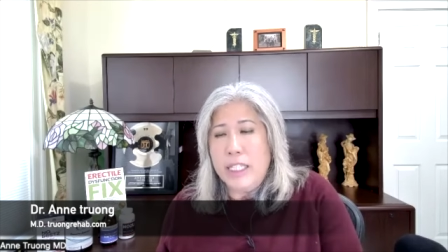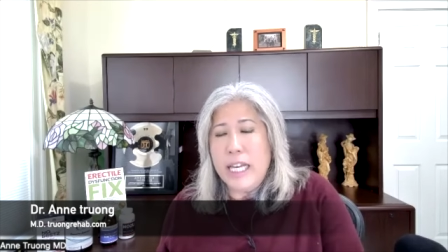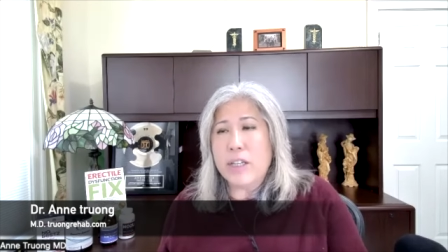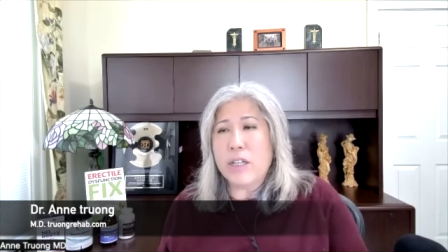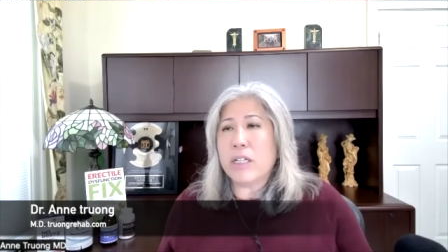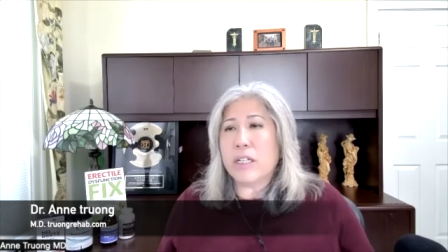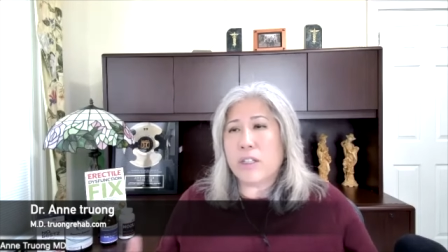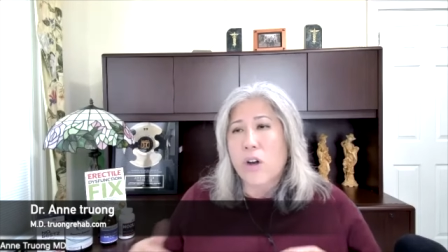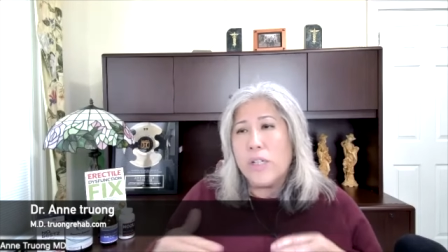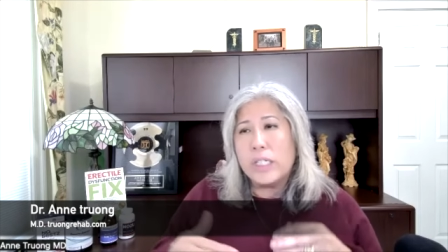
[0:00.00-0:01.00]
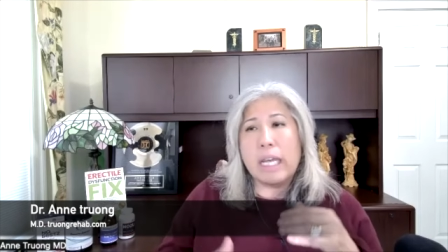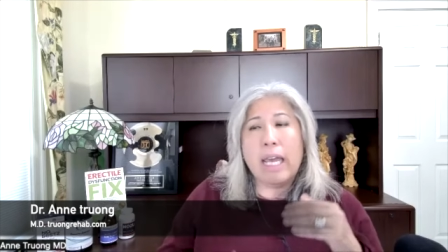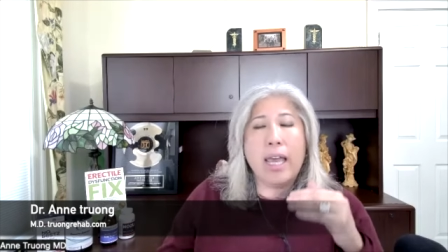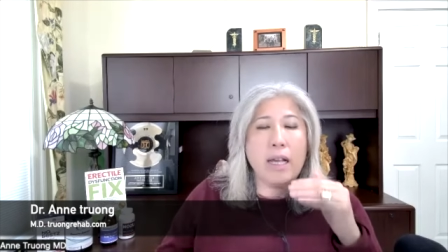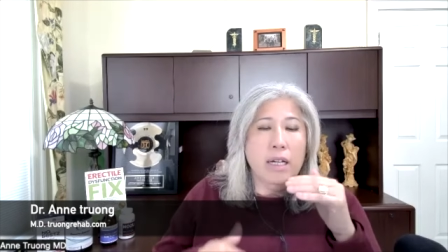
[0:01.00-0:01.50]
then you're going to start
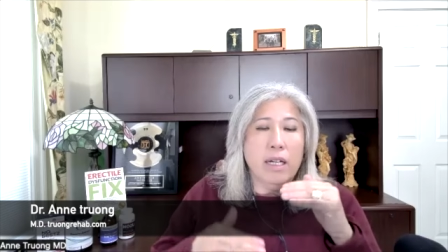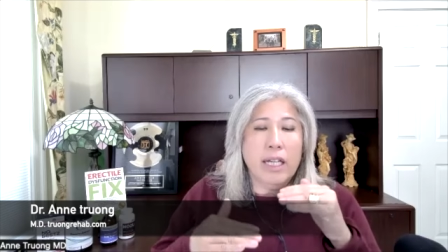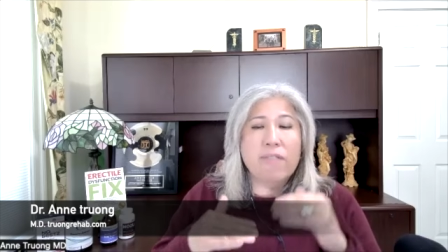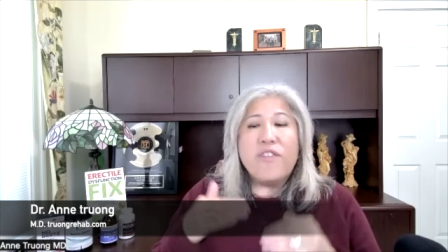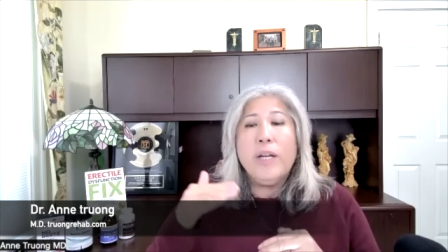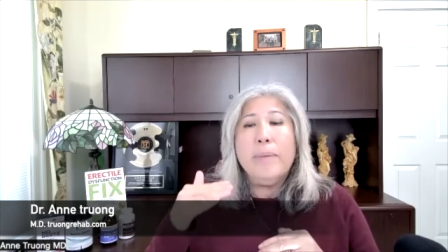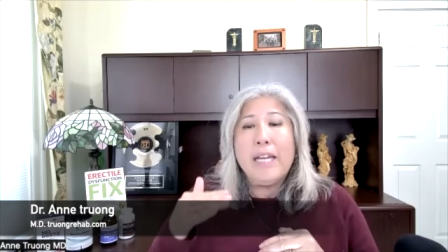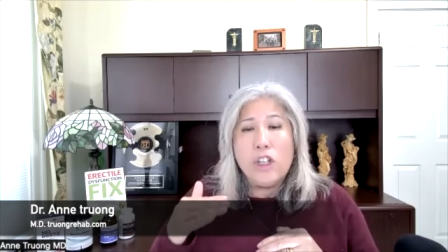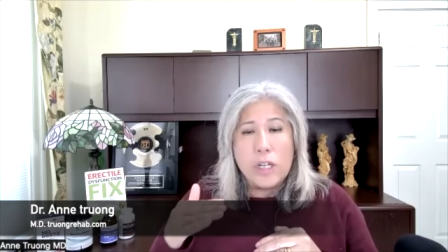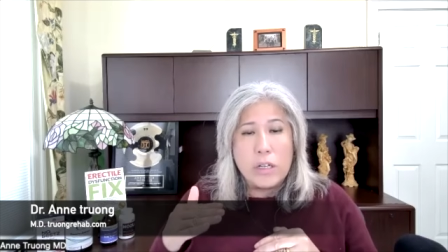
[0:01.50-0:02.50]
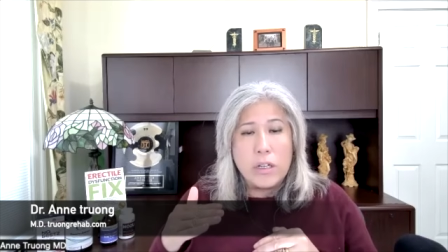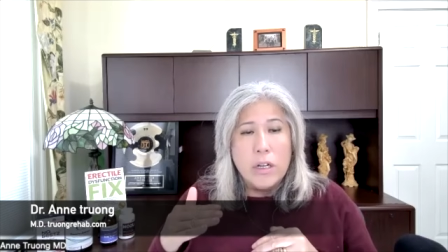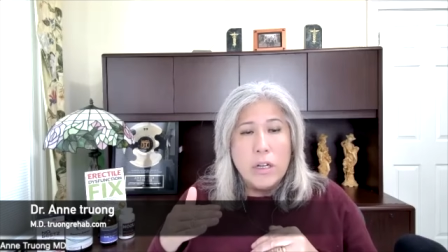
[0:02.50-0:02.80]
seeing inflammation